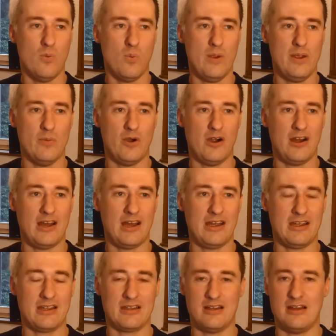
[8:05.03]
we were
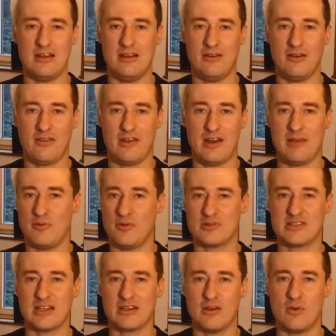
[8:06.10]
like, or the label
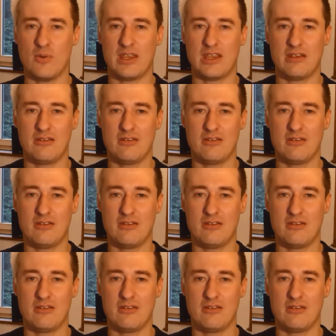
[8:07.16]
was like, no, we